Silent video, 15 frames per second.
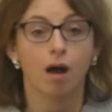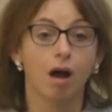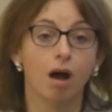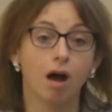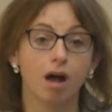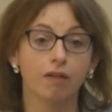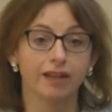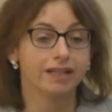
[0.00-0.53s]

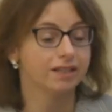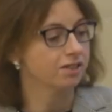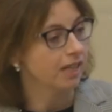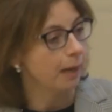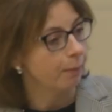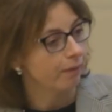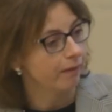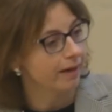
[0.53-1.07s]
Are they
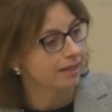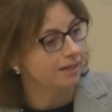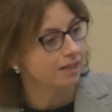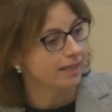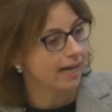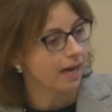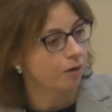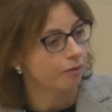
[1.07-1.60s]
separated
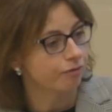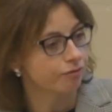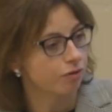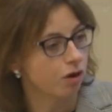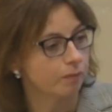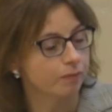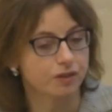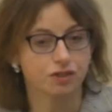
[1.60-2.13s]
out
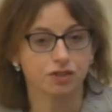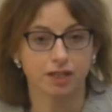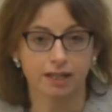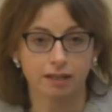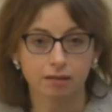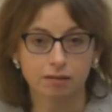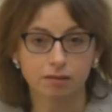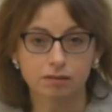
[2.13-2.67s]
from the
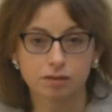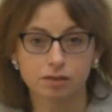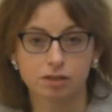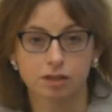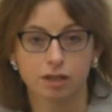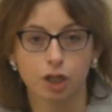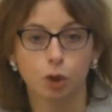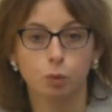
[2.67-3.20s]

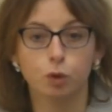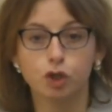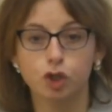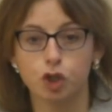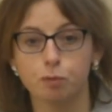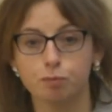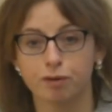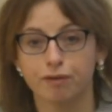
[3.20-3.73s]
skills? Would
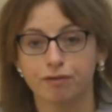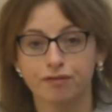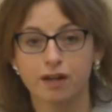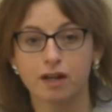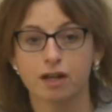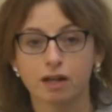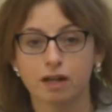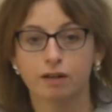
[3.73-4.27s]
you
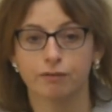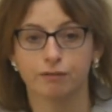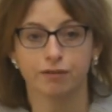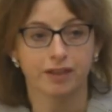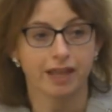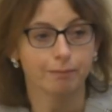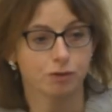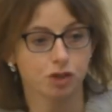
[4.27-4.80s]
prefer for
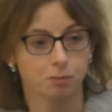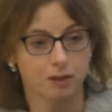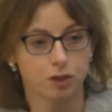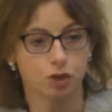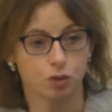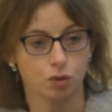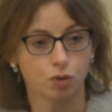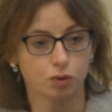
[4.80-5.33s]
them to be
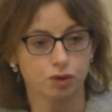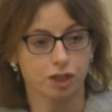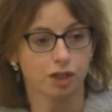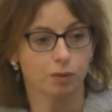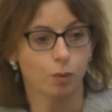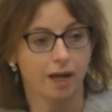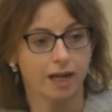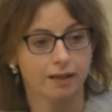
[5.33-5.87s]
taught in
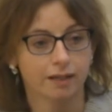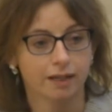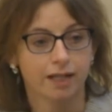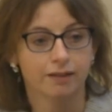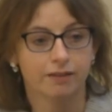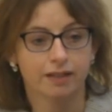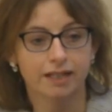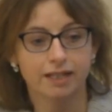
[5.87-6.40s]
a way
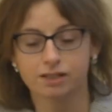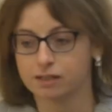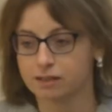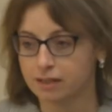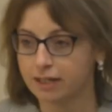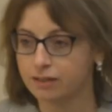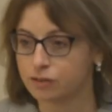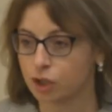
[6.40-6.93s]
that isn't
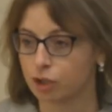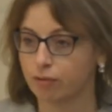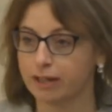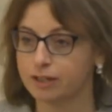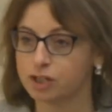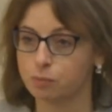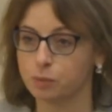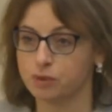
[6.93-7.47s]

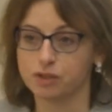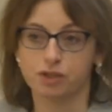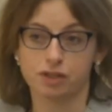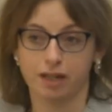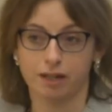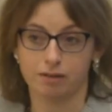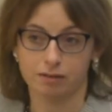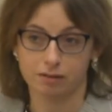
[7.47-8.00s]
integrated with the
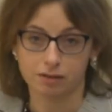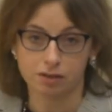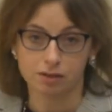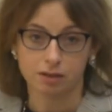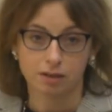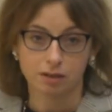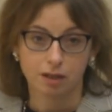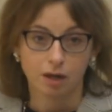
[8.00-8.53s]
skills?
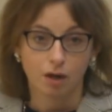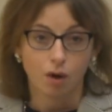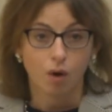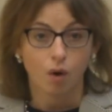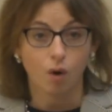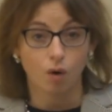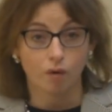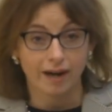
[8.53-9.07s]

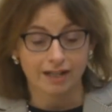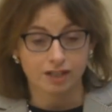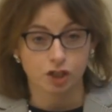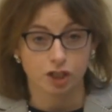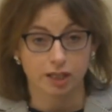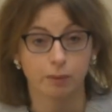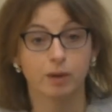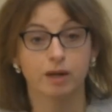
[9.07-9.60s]
Or
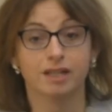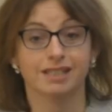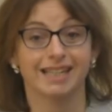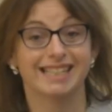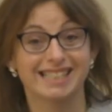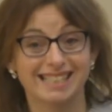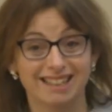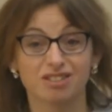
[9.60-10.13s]
actually, when I say
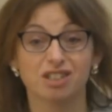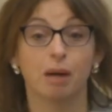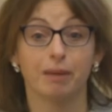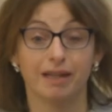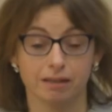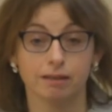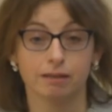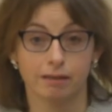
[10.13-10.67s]
skills, I
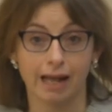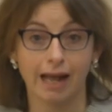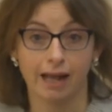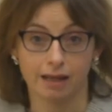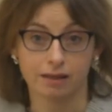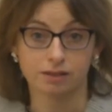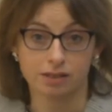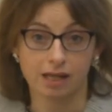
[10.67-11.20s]
mean
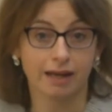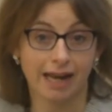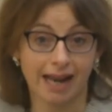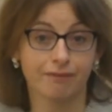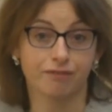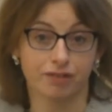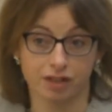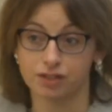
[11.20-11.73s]
an
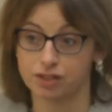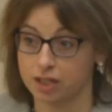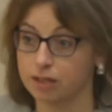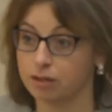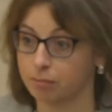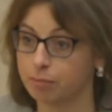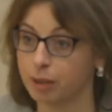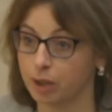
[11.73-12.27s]
advocacy
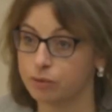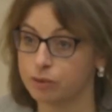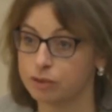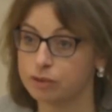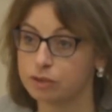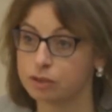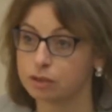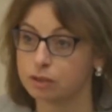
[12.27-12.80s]

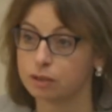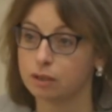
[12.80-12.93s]
component.